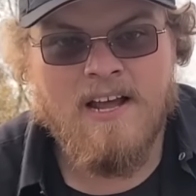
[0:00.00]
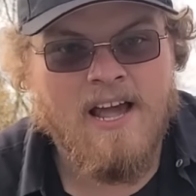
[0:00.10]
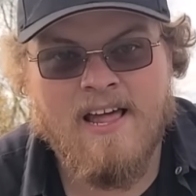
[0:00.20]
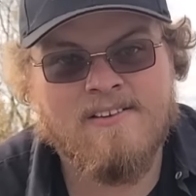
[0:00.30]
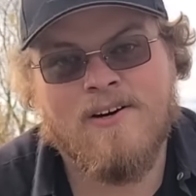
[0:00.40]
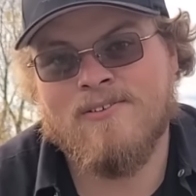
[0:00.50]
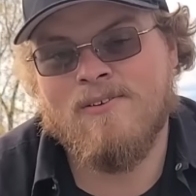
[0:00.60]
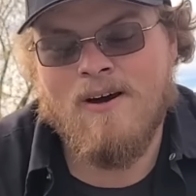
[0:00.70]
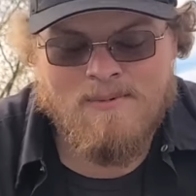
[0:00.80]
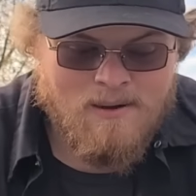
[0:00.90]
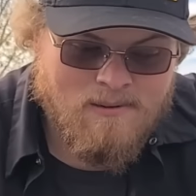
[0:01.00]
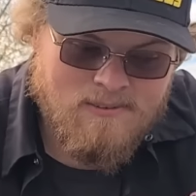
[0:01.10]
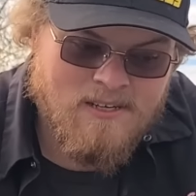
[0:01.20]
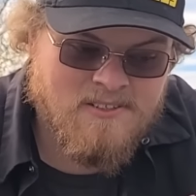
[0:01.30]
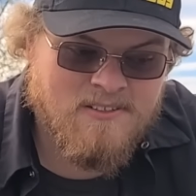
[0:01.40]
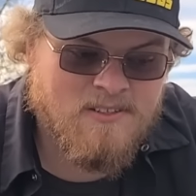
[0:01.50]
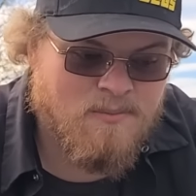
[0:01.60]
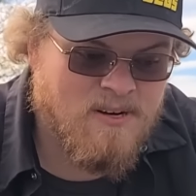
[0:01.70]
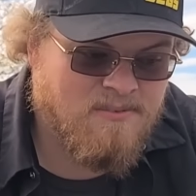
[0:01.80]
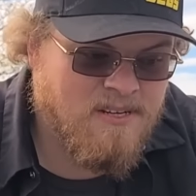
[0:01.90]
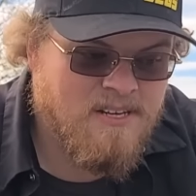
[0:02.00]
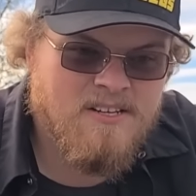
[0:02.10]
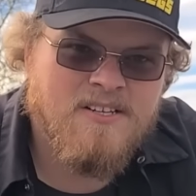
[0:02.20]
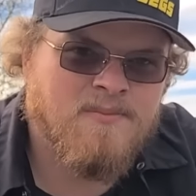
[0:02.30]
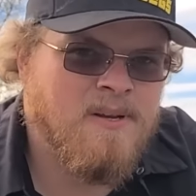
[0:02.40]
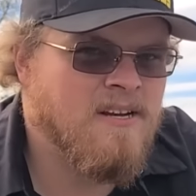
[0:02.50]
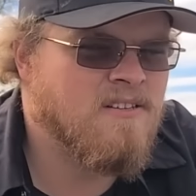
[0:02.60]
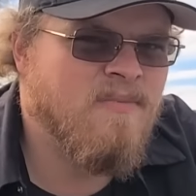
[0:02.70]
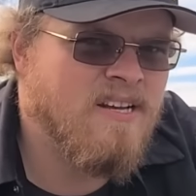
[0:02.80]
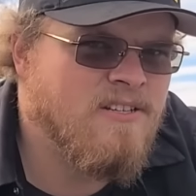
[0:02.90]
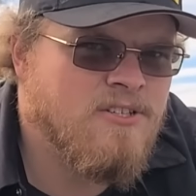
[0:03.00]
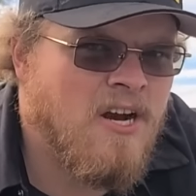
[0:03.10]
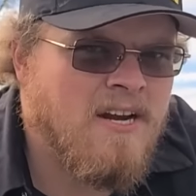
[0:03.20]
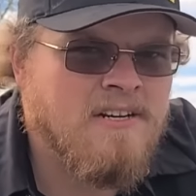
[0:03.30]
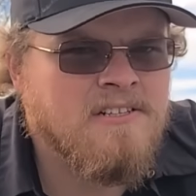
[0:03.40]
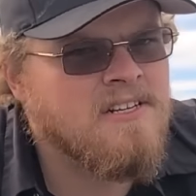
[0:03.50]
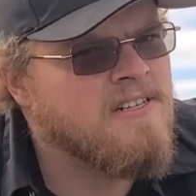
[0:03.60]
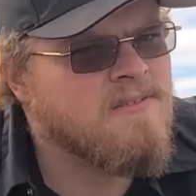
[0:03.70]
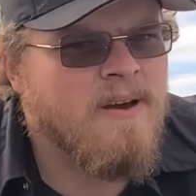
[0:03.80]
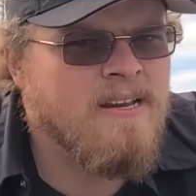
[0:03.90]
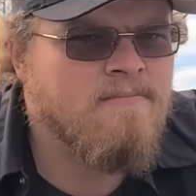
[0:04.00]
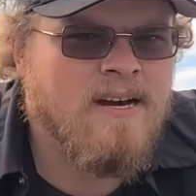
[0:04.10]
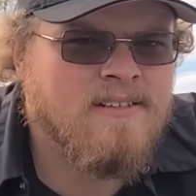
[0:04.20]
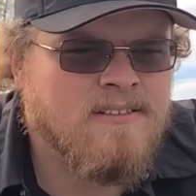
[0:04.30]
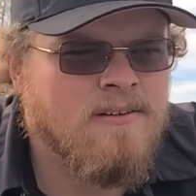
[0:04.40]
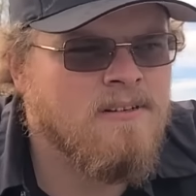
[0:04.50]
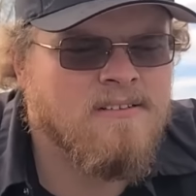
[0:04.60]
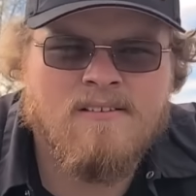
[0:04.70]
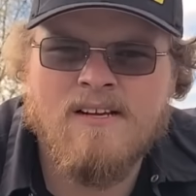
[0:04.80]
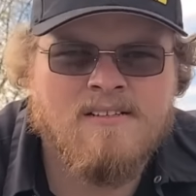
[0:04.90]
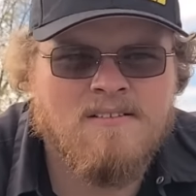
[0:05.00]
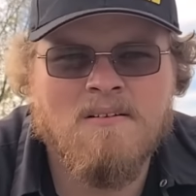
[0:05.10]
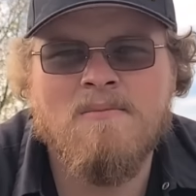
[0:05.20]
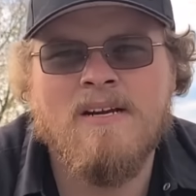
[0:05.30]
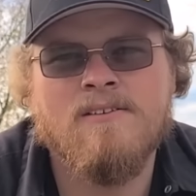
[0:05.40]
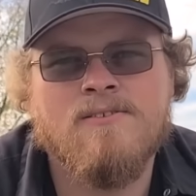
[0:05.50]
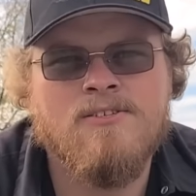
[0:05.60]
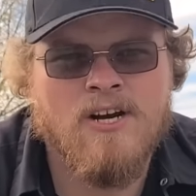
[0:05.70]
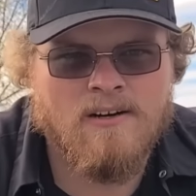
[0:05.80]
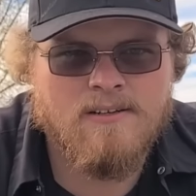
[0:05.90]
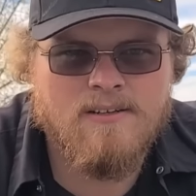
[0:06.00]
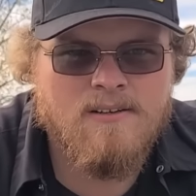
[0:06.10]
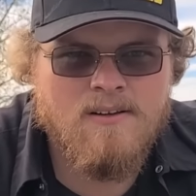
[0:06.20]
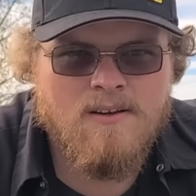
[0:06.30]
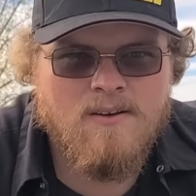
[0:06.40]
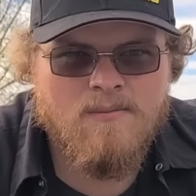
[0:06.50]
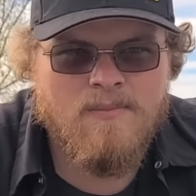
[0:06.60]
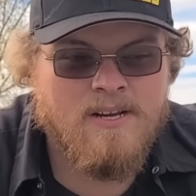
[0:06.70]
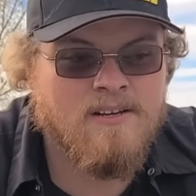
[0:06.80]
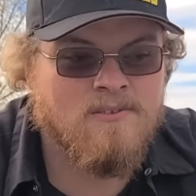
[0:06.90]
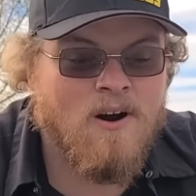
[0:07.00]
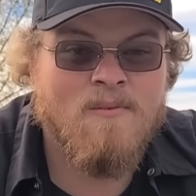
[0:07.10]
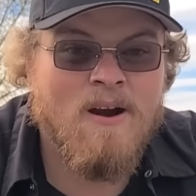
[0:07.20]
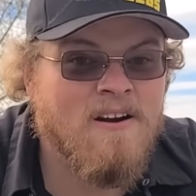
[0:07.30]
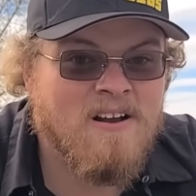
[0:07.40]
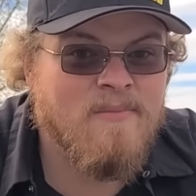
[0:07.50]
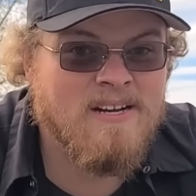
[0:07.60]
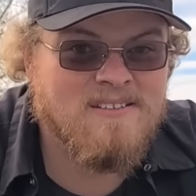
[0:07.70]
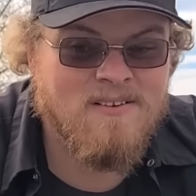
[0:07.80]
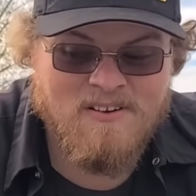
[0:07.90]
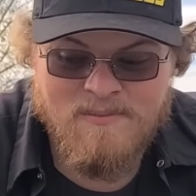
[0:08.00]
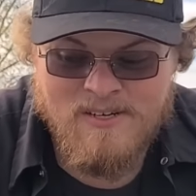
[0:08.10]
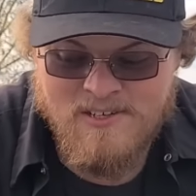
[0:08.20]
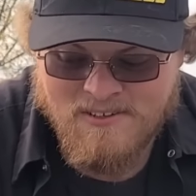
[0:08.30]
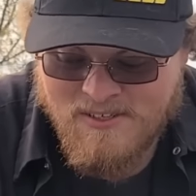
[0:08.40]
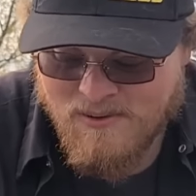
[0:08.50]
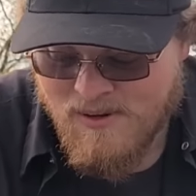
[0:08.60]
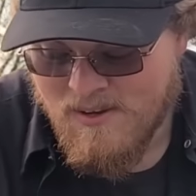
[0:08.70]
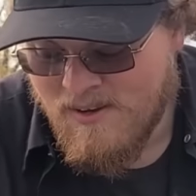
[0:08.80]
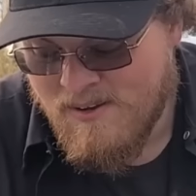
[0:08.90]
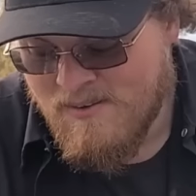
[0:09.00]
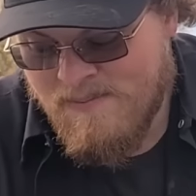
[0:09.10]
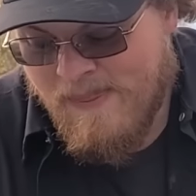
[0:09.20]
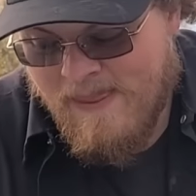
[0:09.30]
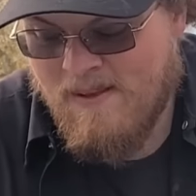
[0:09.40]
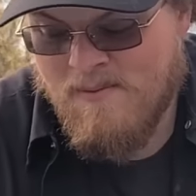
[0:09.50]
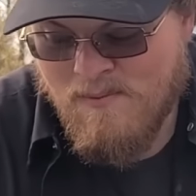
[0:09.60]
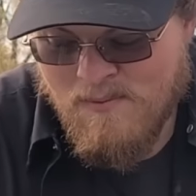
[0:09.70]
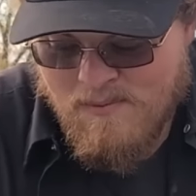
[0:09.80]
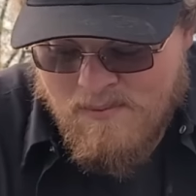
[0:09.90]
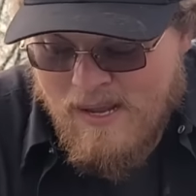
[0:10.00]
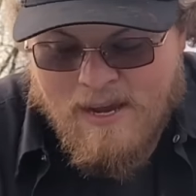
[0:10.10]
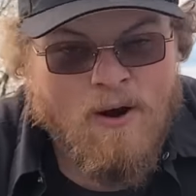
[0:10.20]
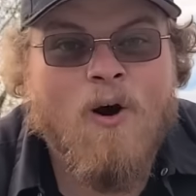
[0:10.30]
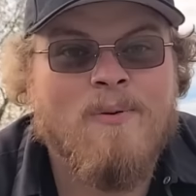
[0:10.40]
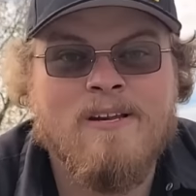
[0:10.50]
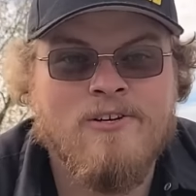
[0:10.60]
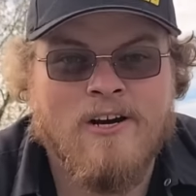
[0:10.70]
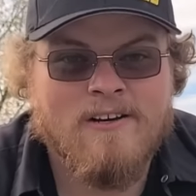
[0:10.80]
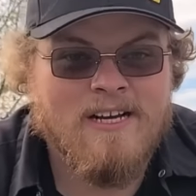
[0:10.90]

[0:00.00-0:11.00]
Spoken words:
And that's also, I'll touch on this briefly, just because it's made in China, just because it's made in Mexico doesn't instantly mean it's junk, because our American made stuff can be junk too. It can all be junk.